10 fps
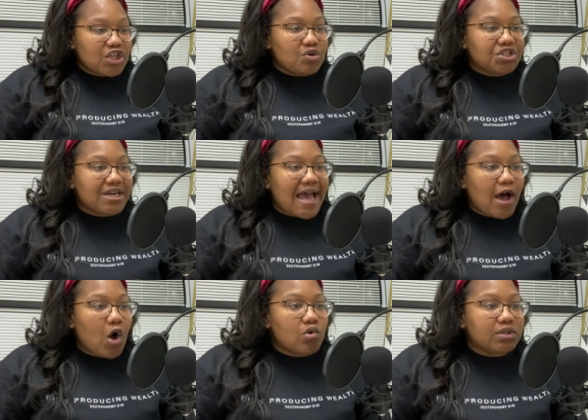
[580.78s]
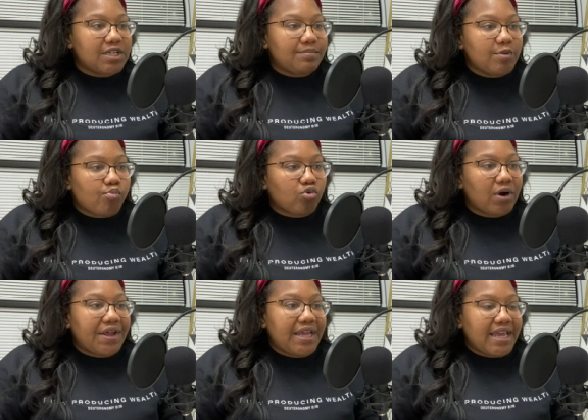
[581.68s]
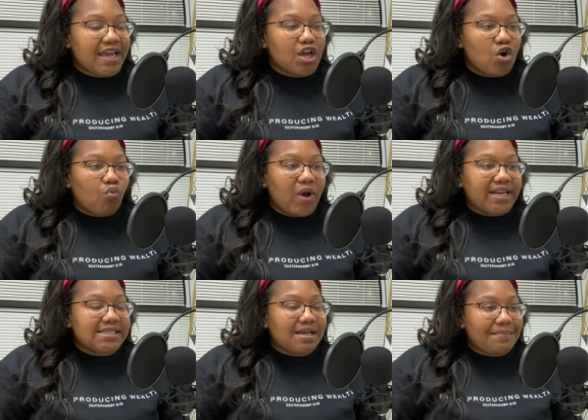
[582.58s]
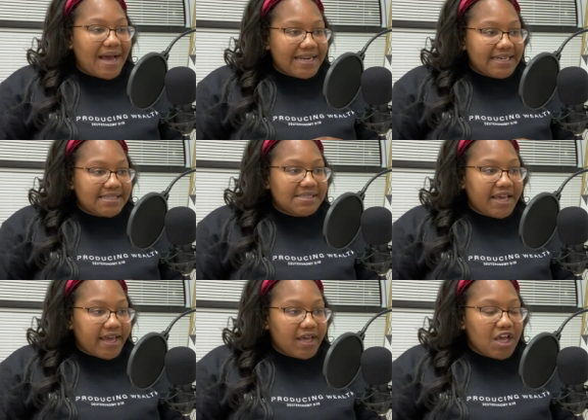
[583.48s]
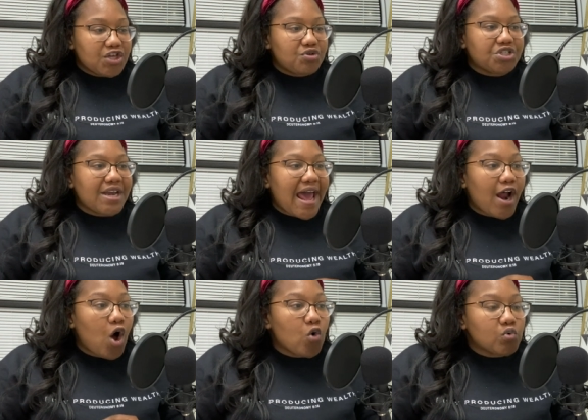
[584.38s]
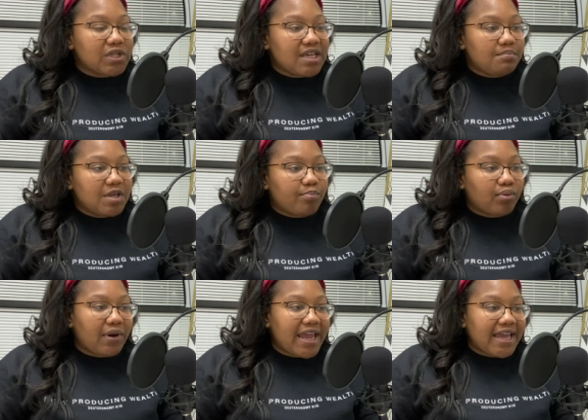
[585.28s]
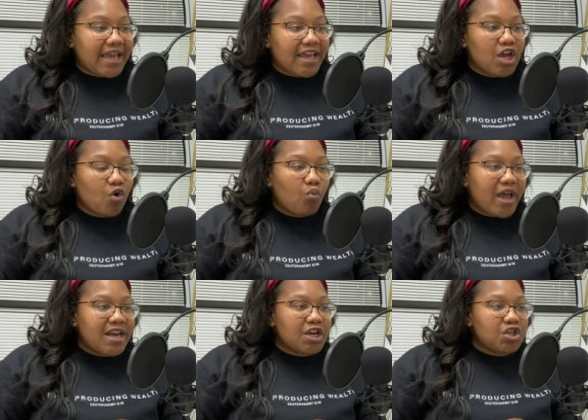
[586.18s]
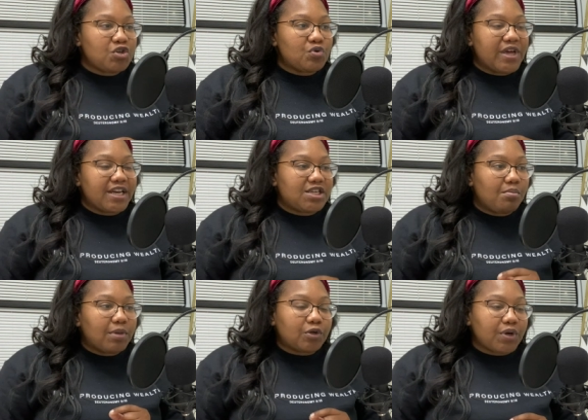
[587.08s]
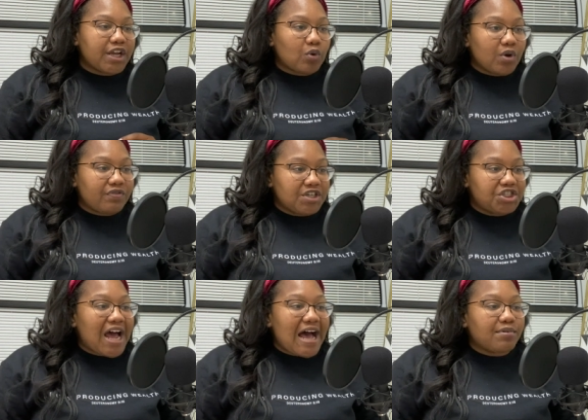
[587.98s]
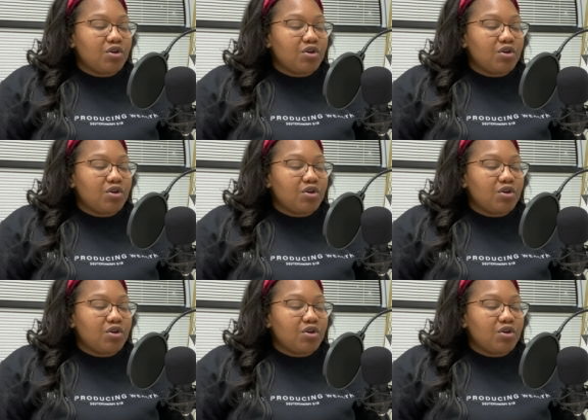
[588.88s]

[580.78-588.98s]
You should not only be praying when somebody is sick. You should not only be praying when you get demoted on the job.